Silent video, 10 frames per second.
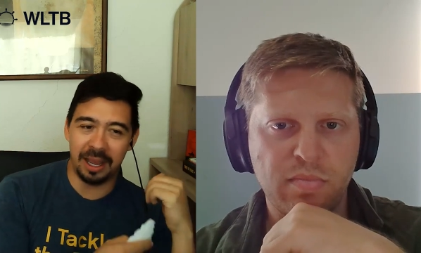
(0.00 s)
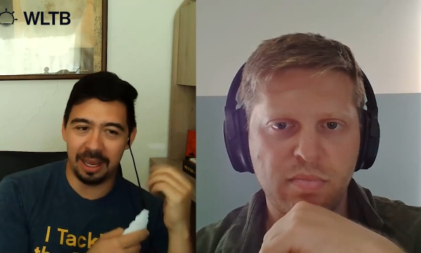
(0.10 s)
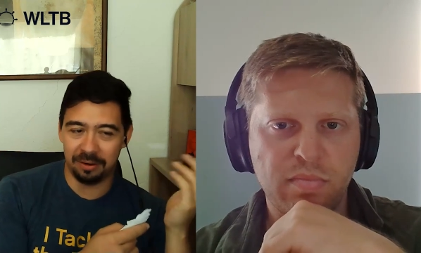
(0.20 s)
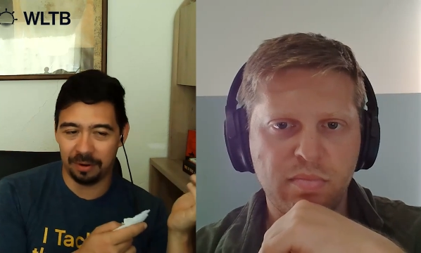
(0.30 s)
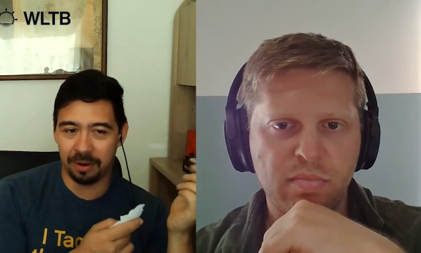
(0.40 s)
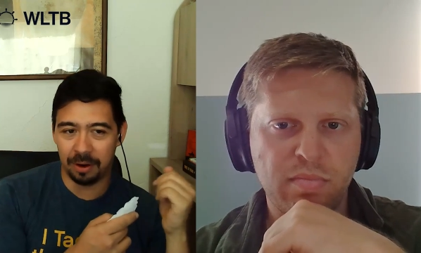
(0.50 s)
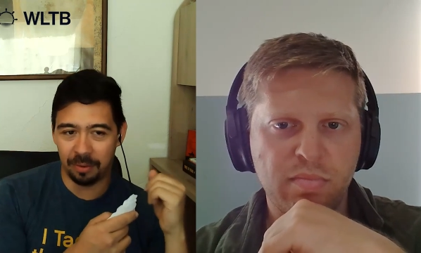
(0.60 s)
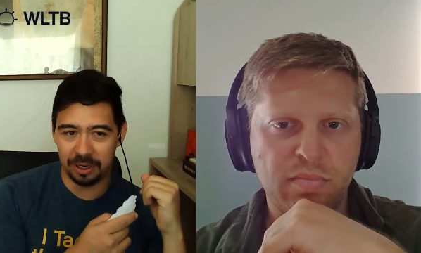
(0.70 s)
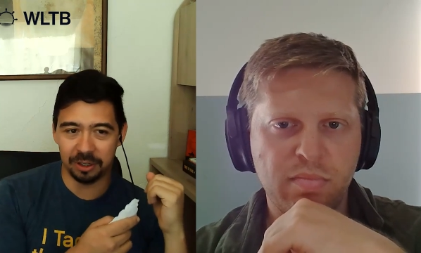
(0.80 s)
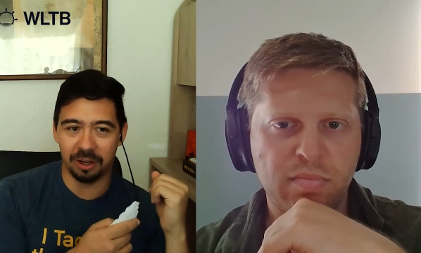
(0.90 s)
Speaker 1: I had to figure out
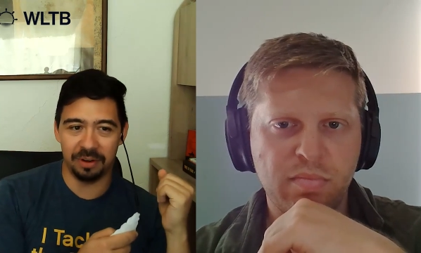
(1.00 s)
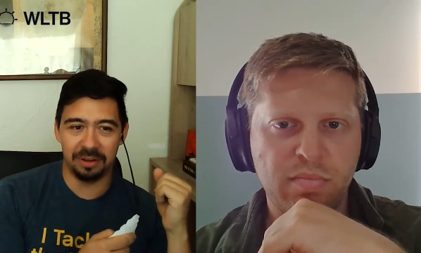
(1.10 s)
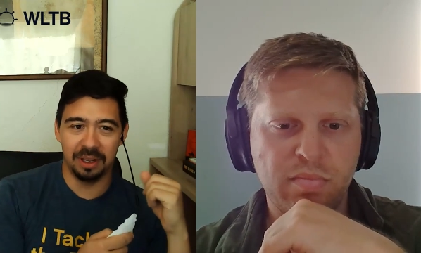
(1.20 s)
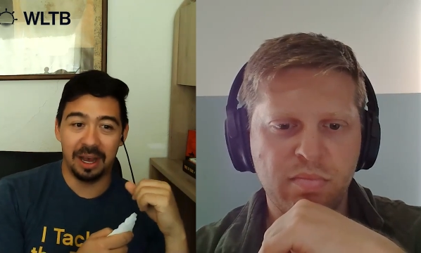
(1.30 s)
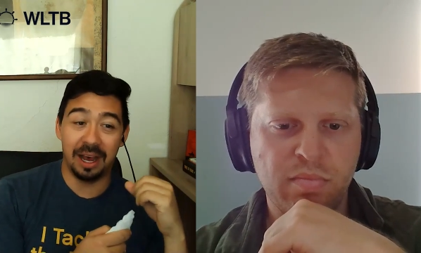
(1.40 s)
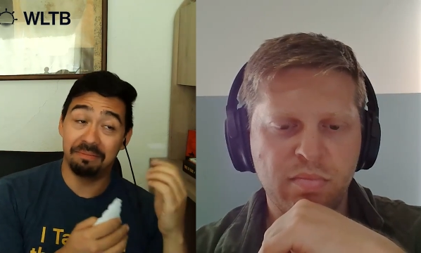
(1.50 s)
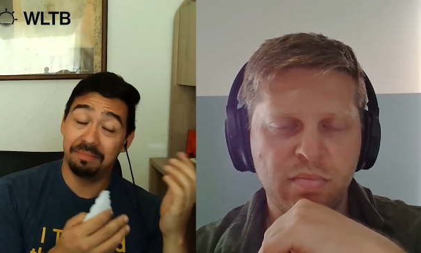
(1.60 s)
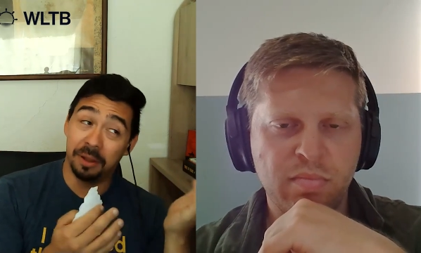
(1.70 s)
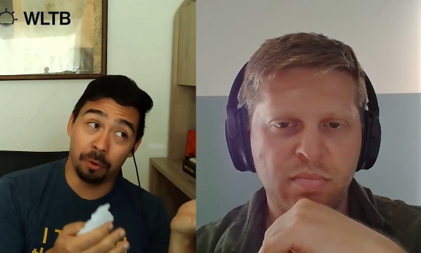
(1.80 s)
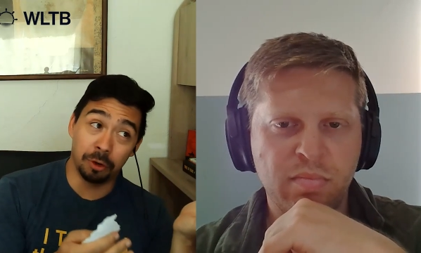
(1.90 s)
a way to solve it.
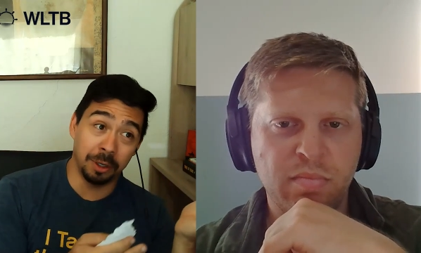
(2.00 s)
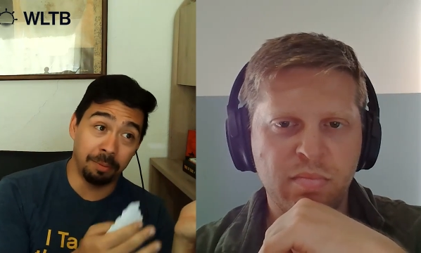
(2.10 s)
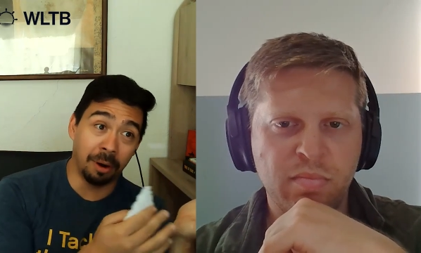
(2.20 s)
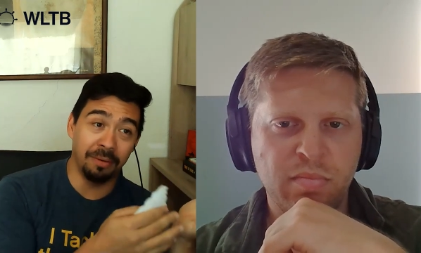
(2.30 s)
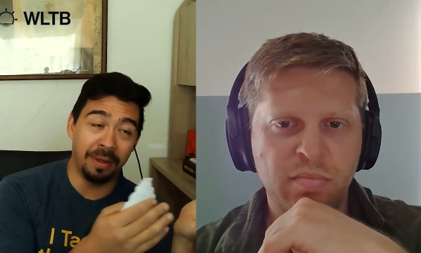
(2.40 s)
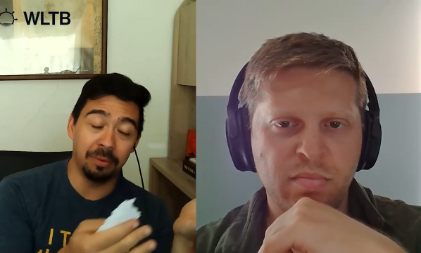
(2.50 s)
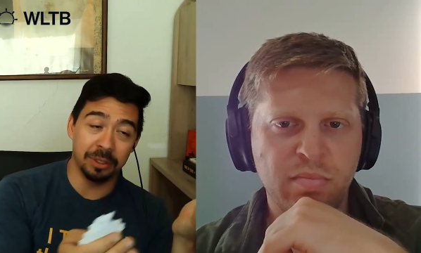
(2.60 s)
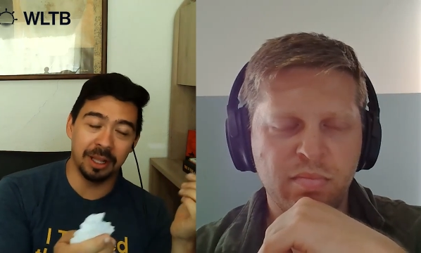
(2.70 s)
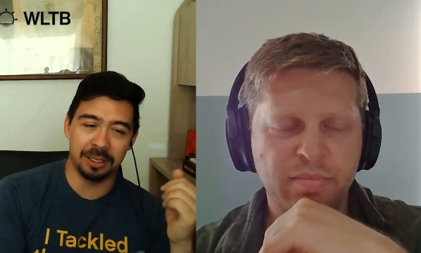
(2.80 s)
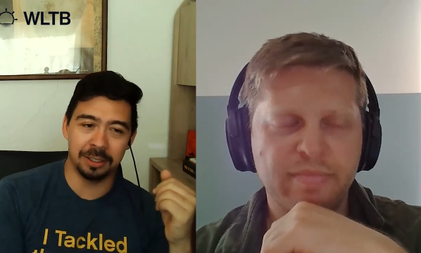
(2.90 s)
Unfortunately, part of that
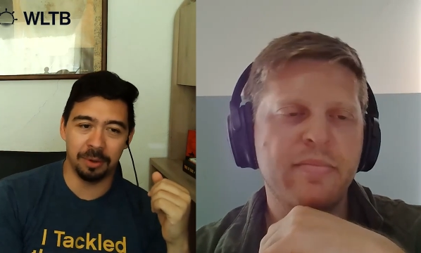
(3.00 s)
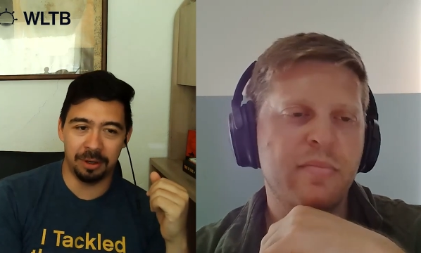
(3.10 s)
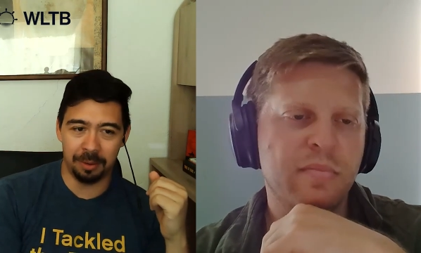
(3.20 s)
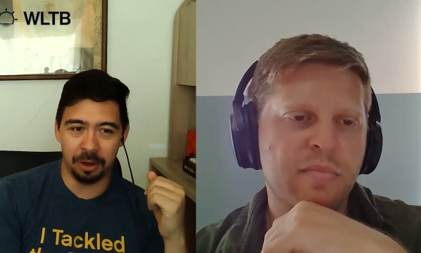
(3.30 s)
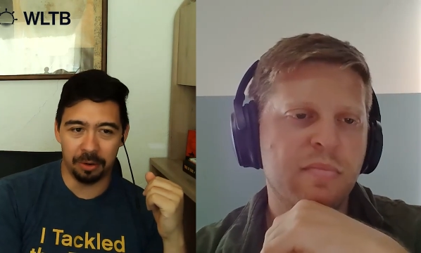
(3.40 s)
was letting some of the team